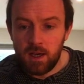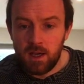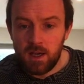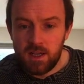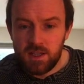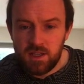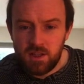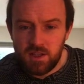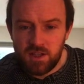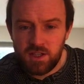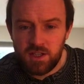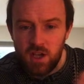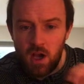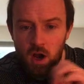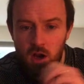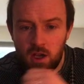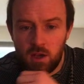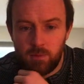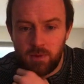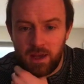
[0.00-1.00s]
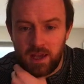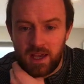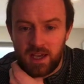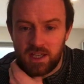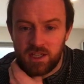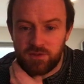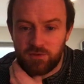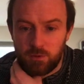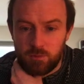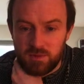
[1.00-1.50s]
So the sarcomere
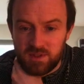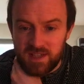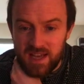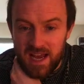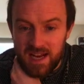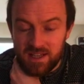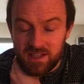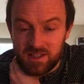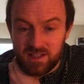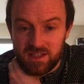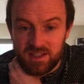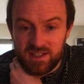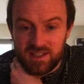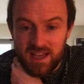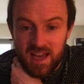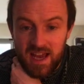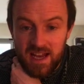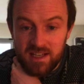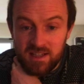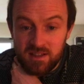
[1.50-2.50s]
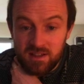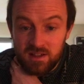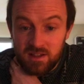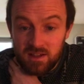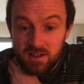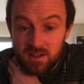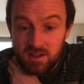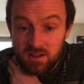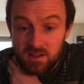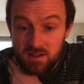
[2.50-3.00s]
is from Z to Z.
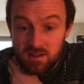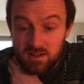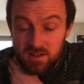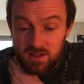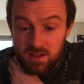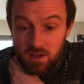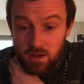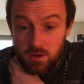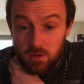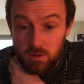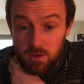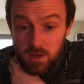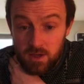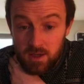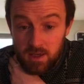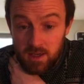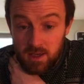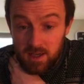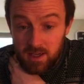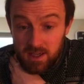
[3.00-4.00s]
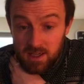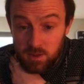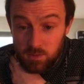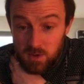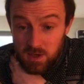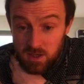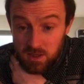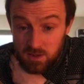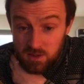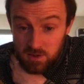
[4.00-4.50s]
So I guess we
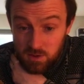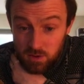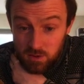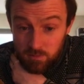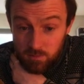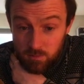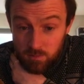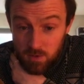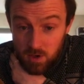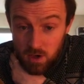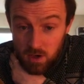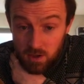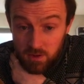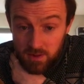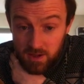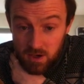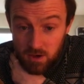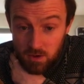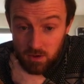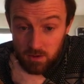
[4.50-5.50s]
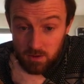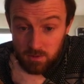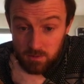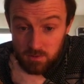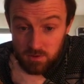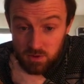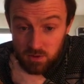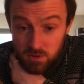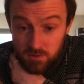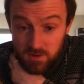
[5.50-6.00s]
could sort of mark that on
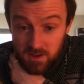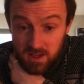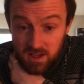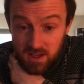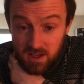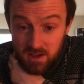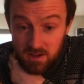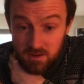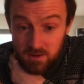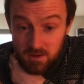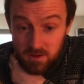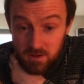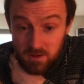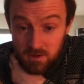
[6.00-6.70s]
sort of here.